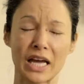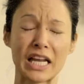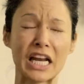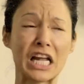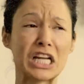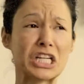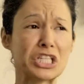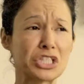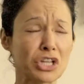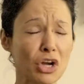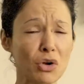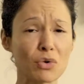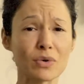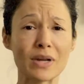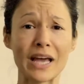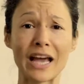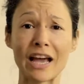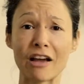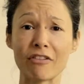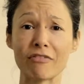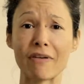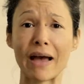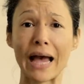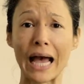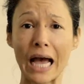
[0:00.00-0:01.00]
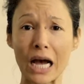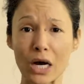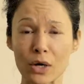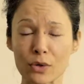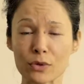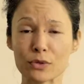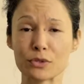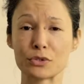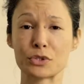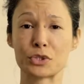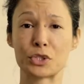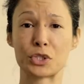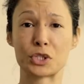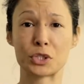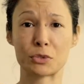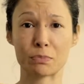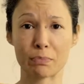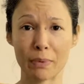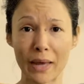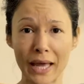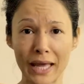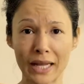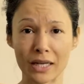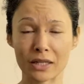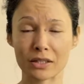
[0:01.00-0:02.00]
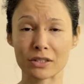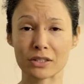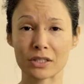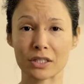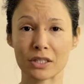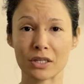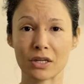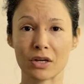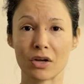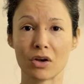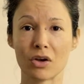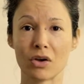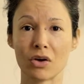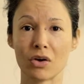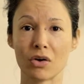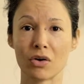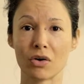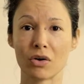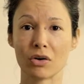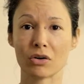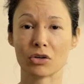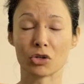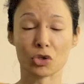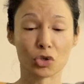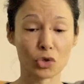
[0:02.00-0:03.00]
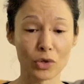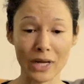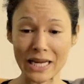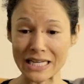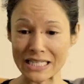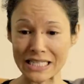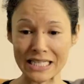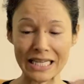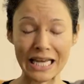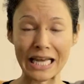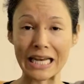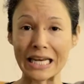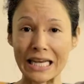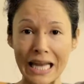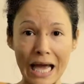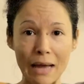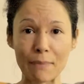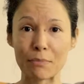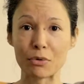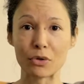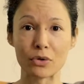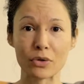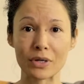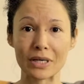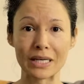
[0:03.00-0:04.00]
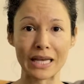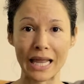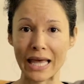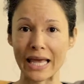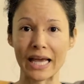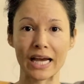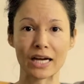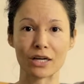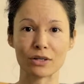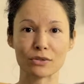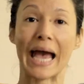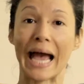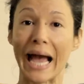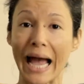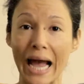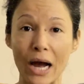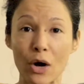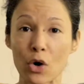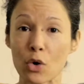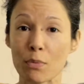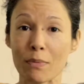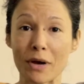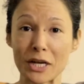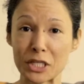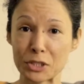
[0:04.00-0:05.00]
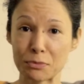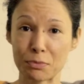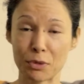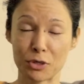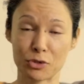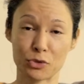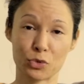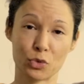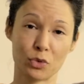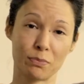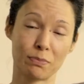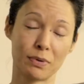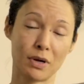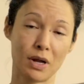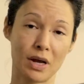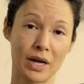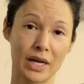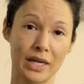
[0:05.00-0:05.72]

I don't have hours to spend creating elaborate layout. How am I supposed to apply